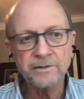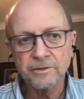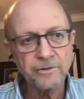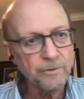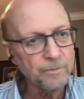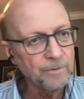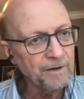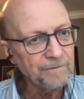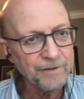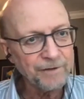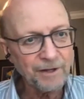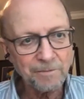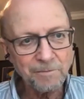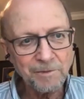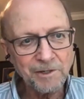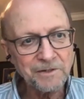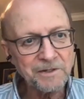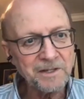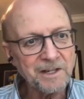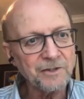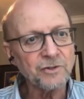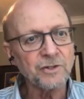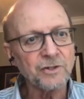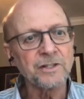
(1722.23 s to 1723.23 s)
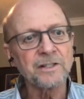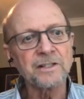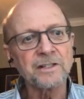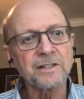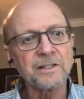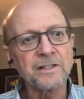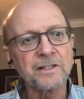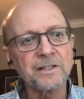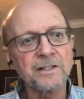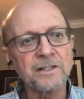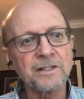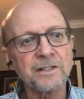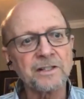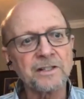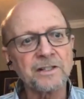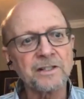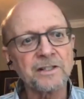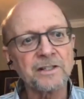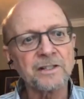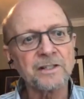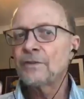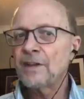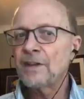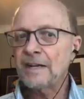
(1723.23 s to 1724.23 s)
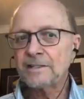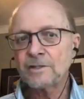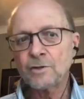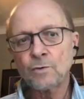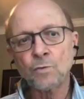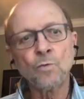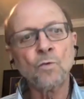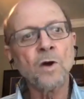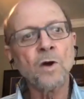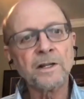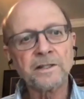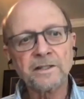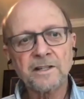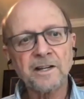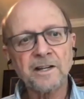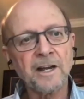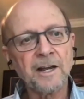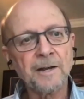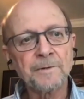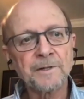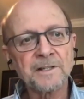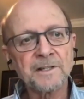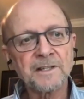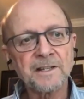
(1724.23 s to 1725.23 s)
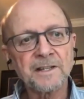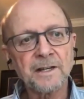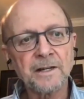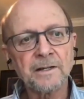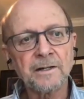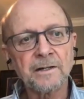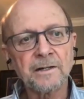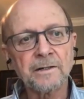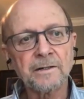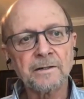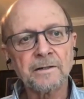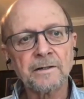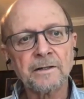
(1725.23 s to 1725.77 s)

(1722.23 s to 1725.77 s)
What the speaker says: They're terrific musicians. That's one type of singer.